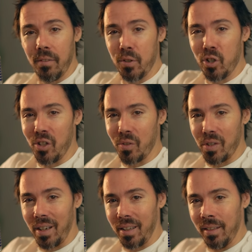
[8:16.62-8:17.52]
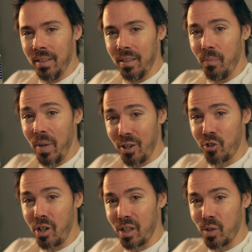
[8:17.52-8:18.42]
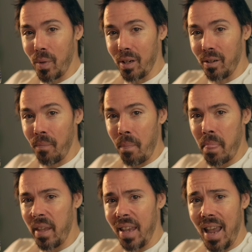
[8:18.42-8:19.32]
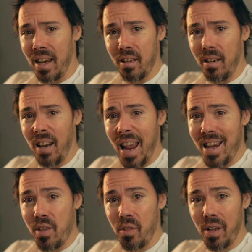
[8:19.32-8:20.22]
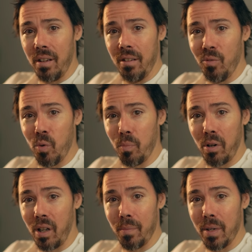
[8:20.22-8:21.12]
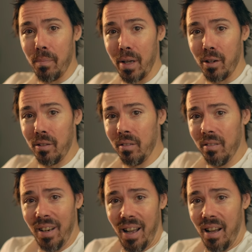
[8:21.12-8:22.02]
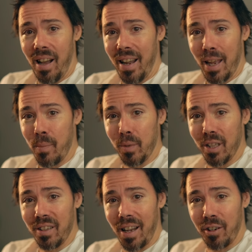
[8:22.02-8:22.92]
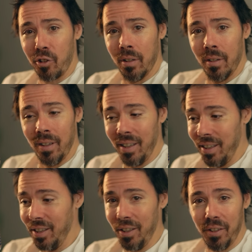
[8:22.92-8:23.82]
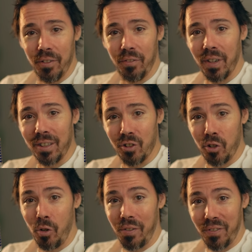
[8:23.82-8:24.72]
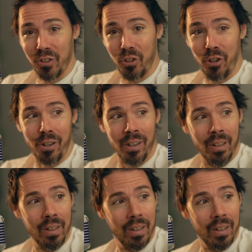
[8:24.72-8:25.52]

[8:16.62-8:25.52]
Fuji, you suck. Panasonic is better. Canon anything would probably be better. I animal Detect. Freaking Sony for sure.